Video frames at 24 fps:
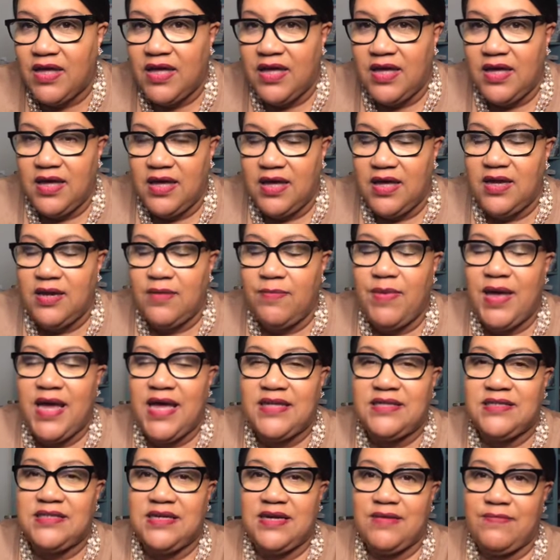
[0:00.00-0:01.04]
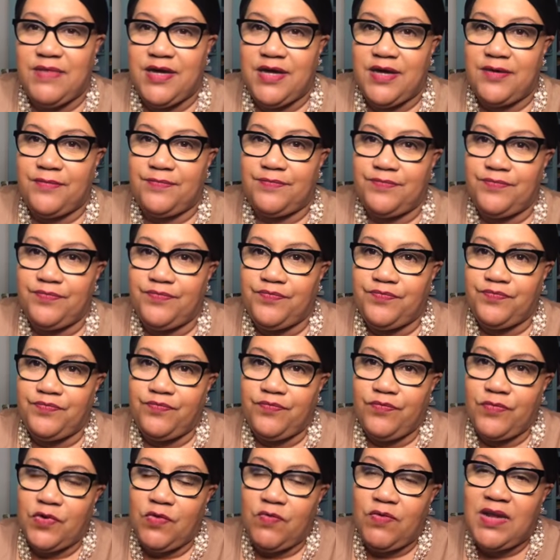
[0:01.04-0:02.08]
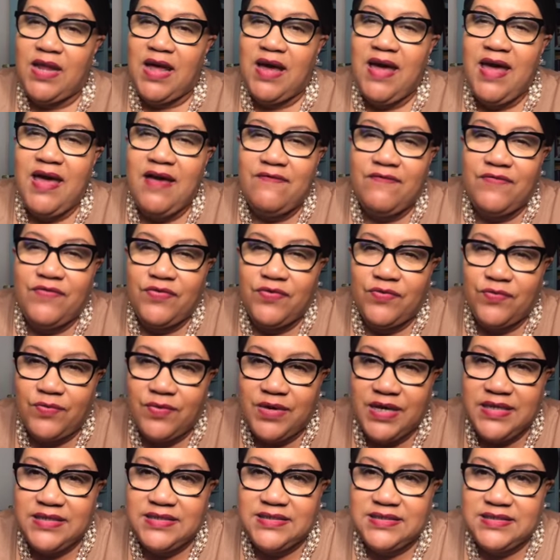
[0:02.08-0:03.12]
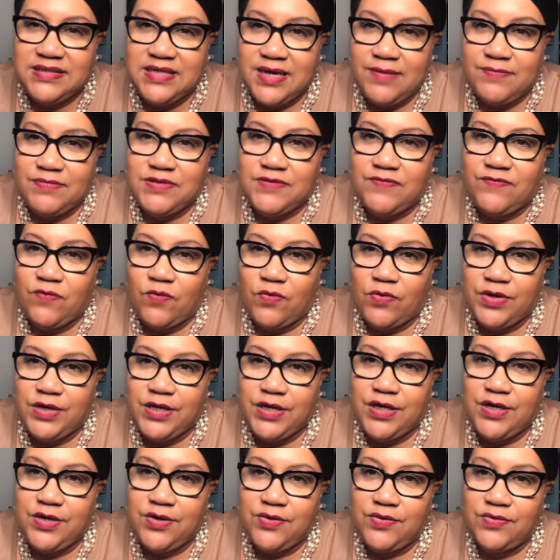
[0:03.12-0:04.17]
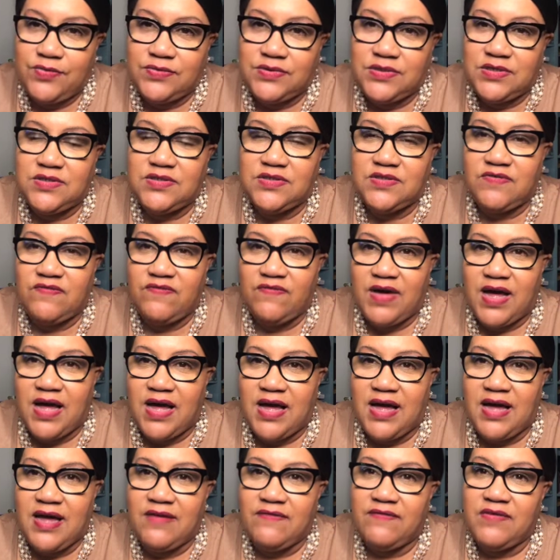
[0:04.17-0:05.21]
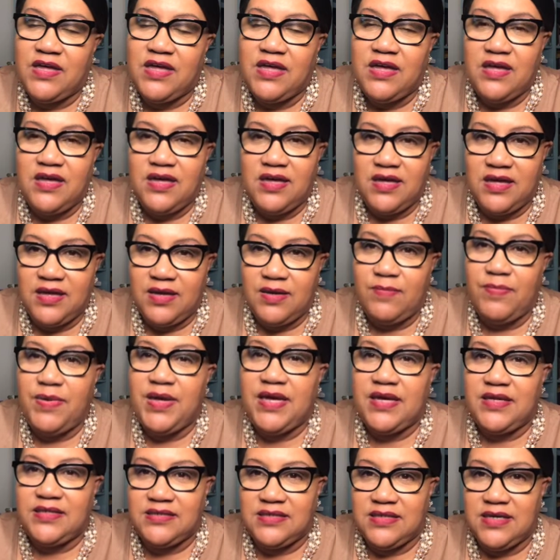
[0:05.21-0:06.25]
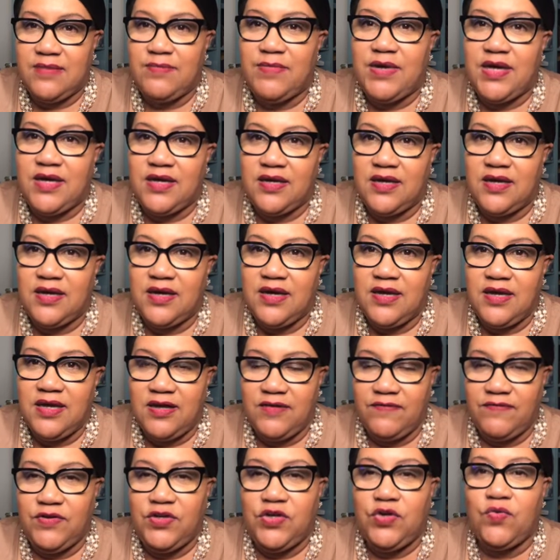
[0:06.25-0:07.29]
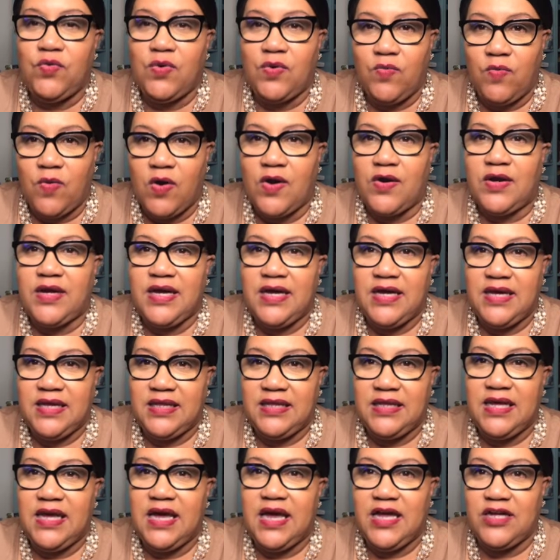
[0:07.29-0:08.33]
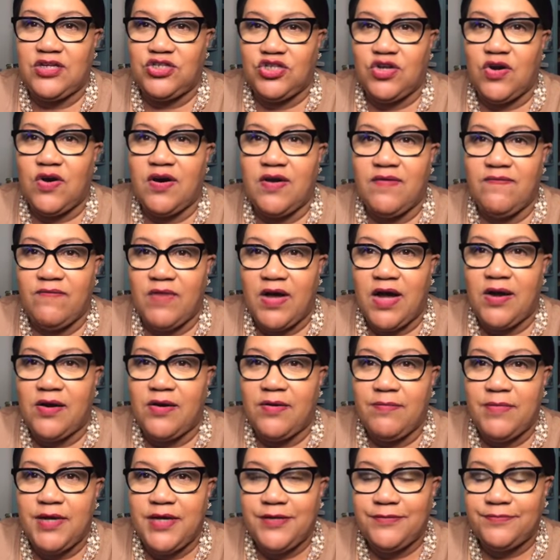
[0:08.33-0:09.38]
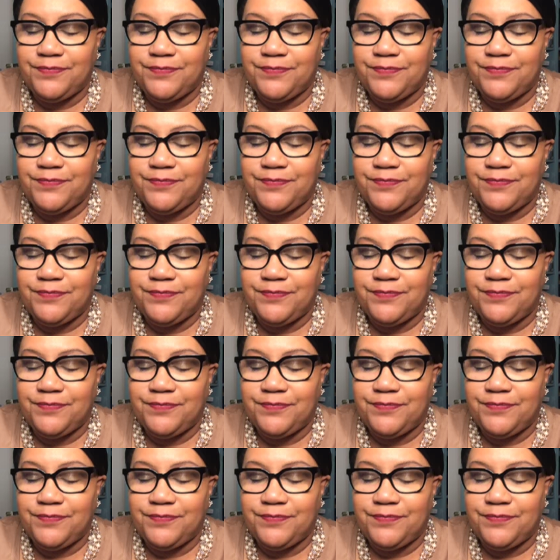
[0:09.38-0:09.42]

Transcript: in a Pandemic? Well, I have 3 steps for you to survive in a pandemic. If you are working in the HR environment,